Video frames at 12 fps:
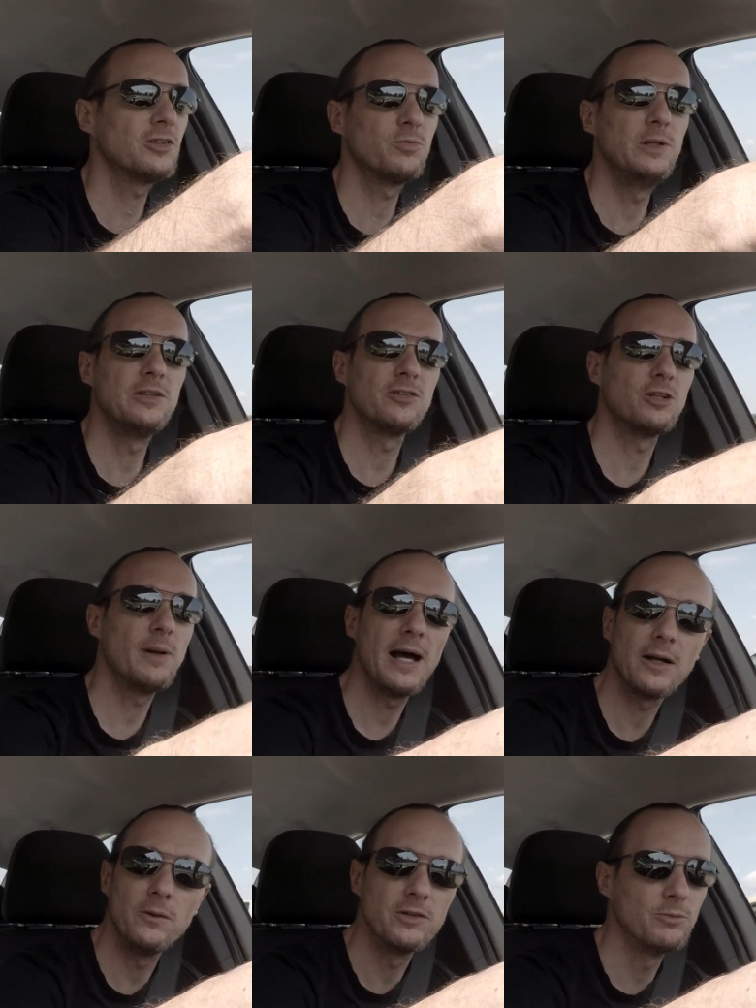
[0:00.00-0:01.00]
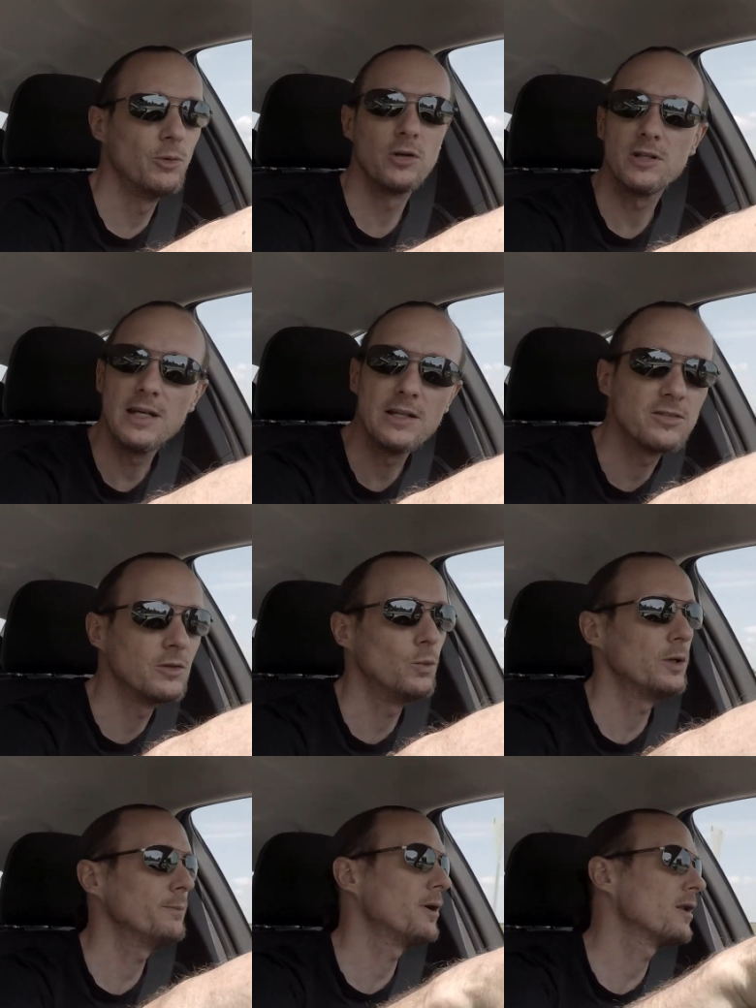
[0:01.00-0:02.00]
means the tobacco is more dense in
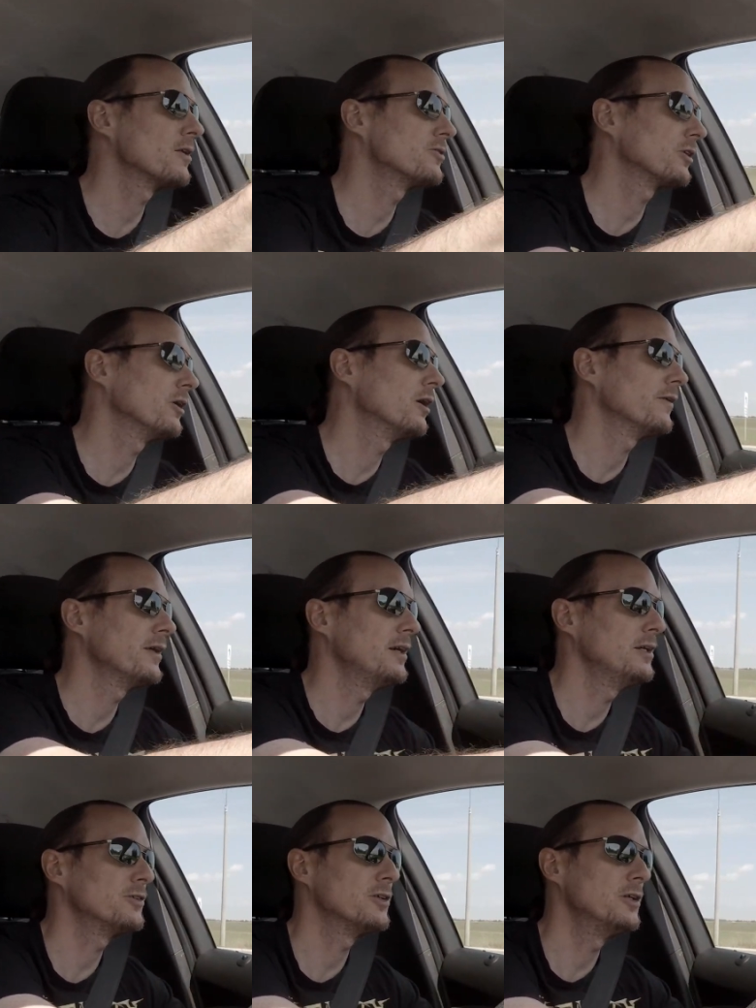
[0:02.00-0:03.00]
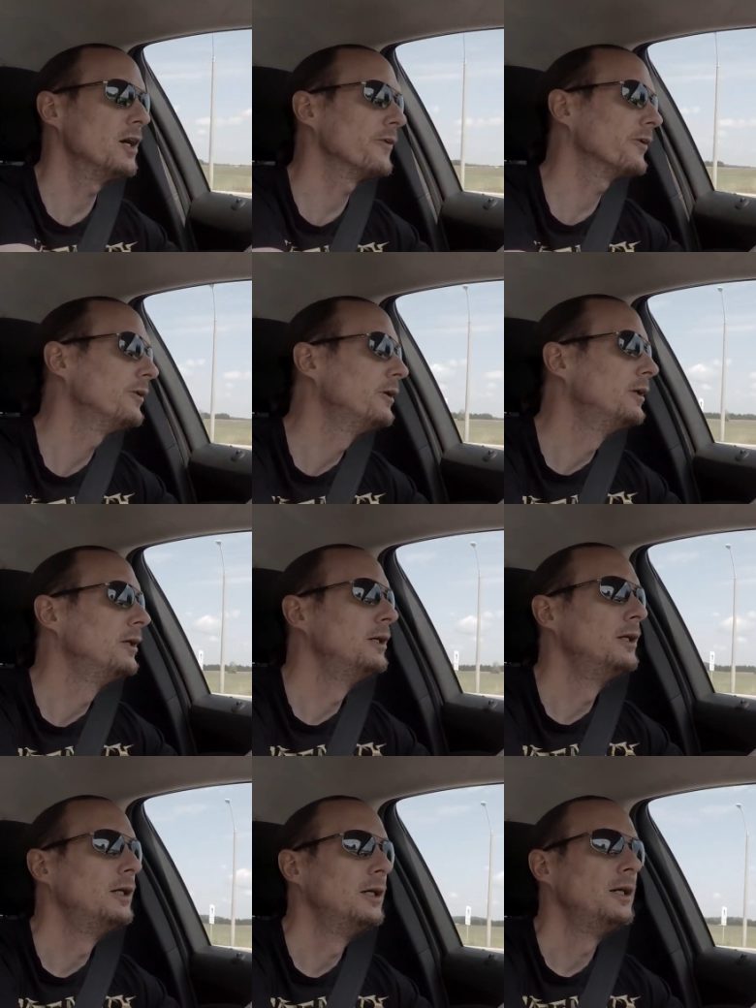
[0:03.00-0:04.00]
one part of the cigar than it is in another.
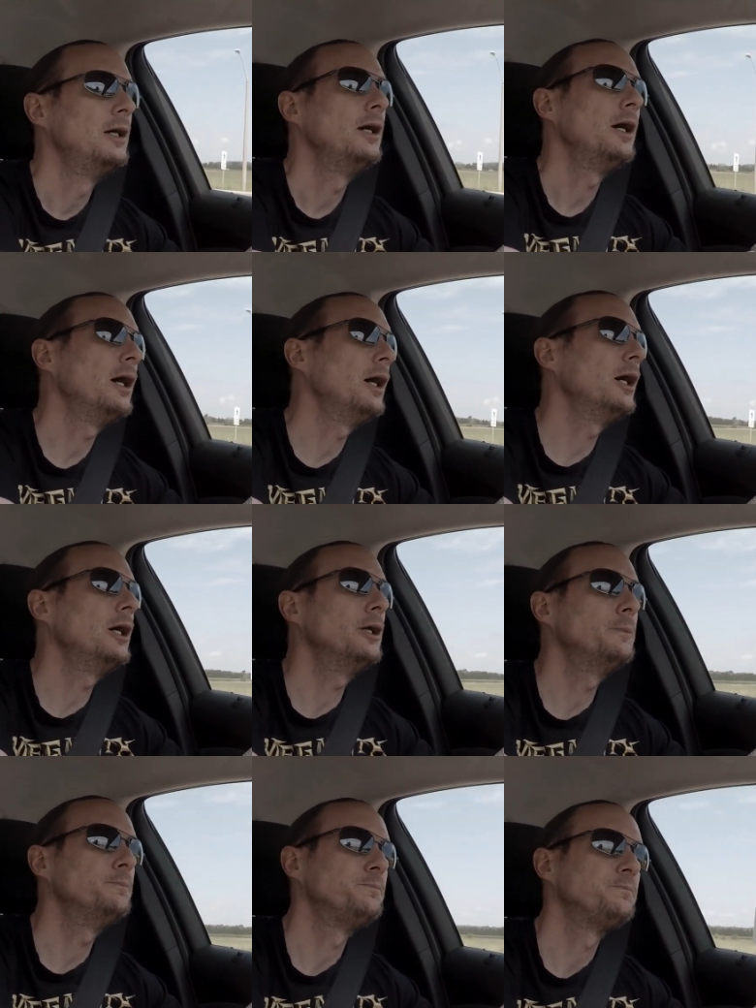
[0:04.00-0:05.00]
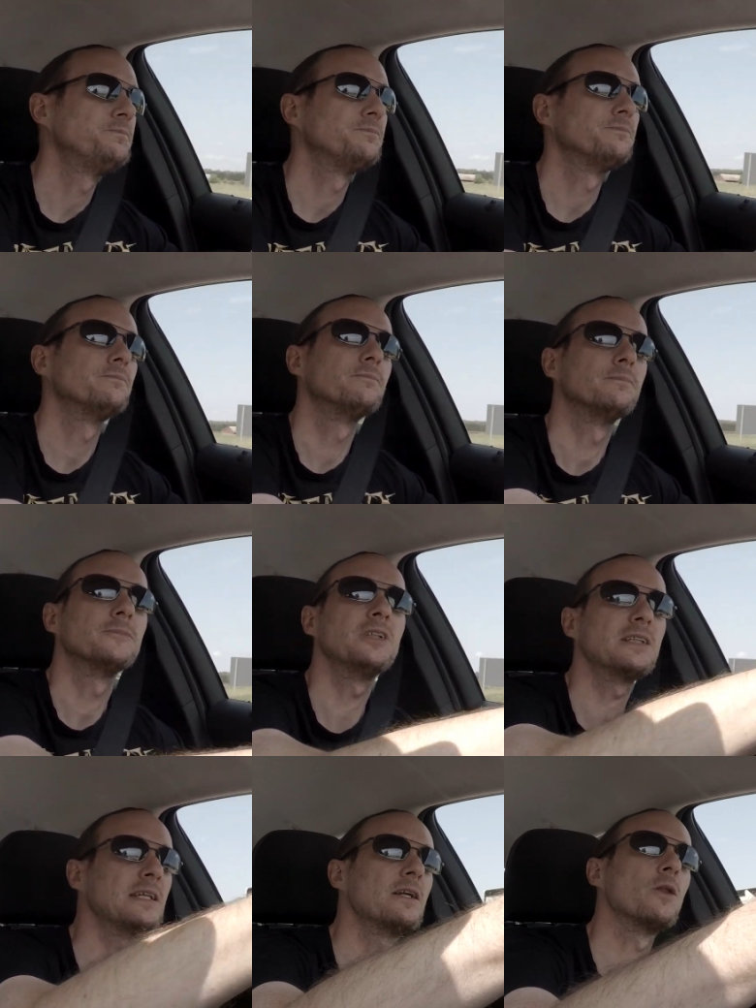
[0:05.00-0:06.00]
Not
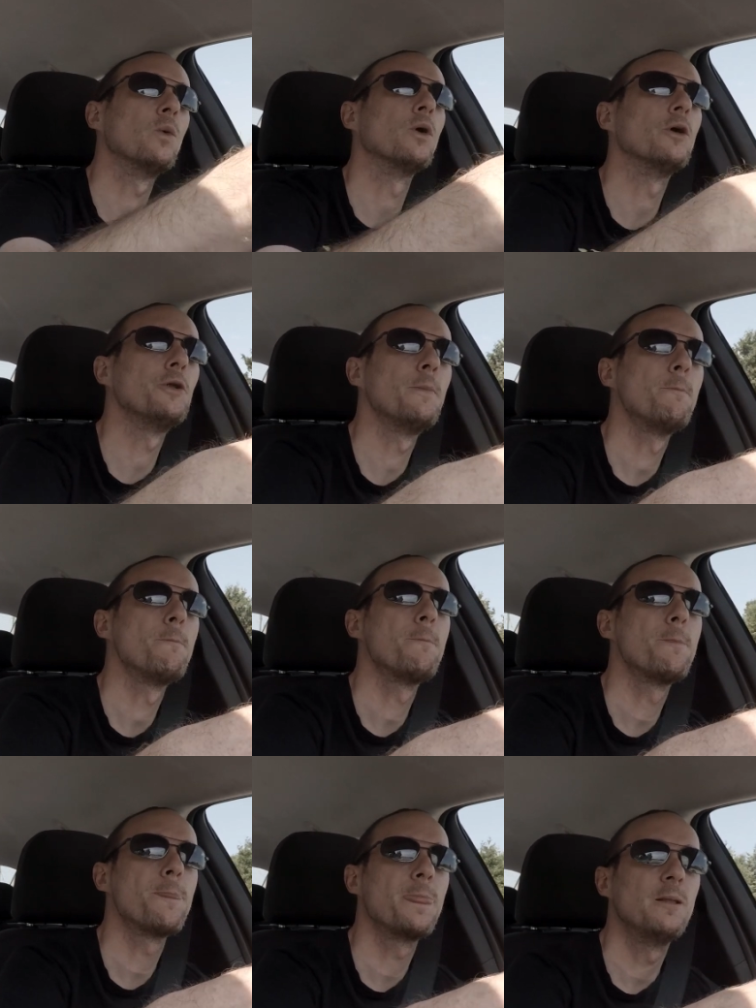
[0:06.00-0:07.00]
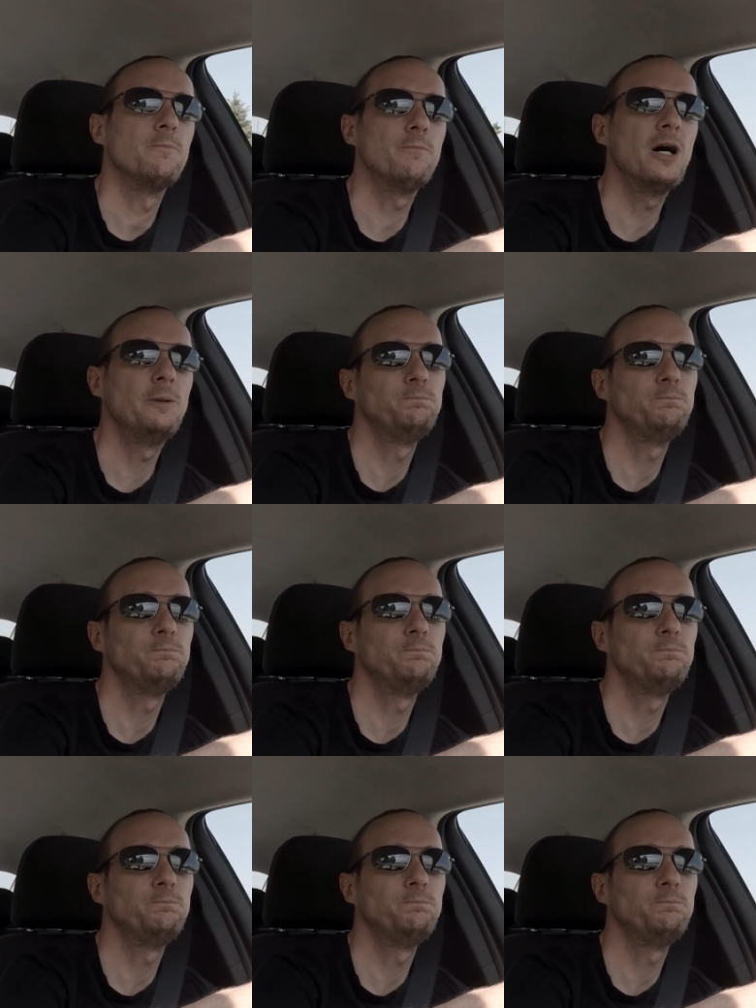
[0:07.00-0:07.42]
the end of the world, but,